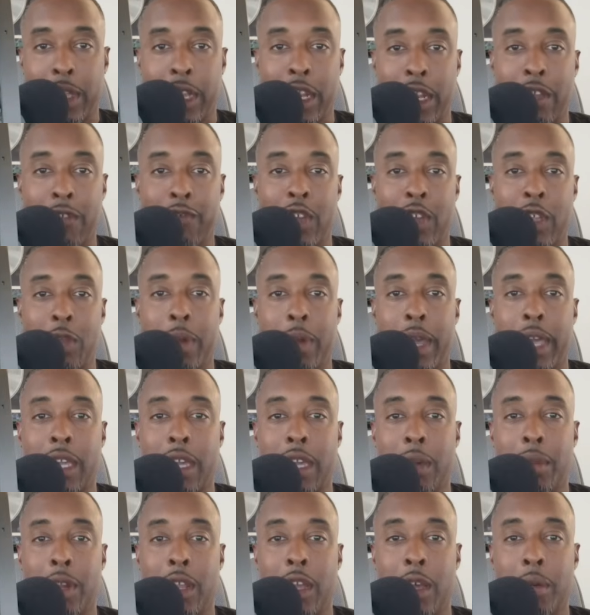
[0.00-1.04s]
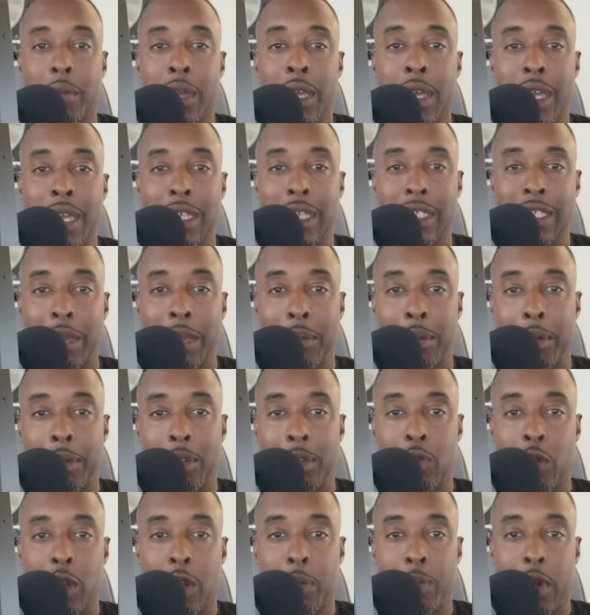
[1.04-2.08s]
Plenty of feedback coming up in segment
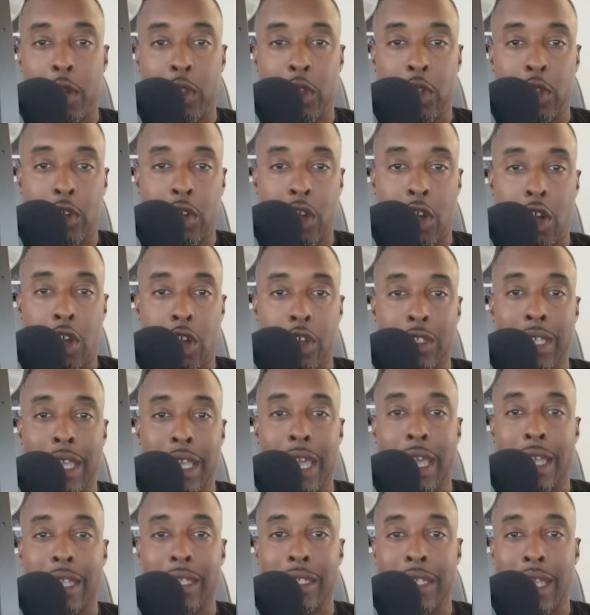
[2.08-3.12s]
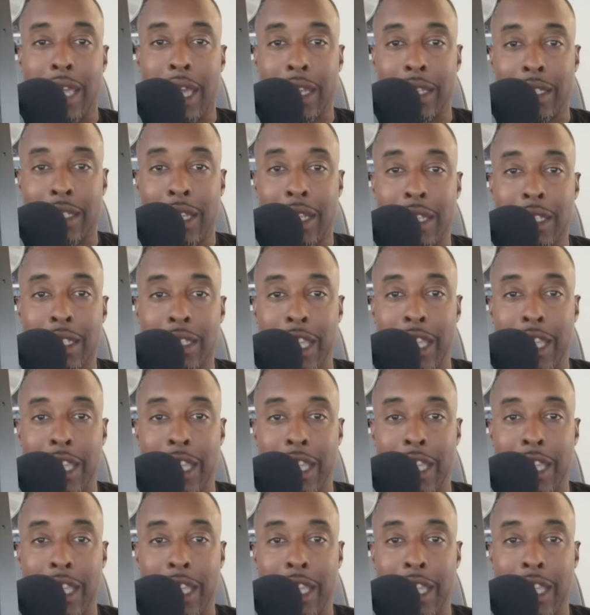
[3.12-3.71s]
number three, both your calls and texts.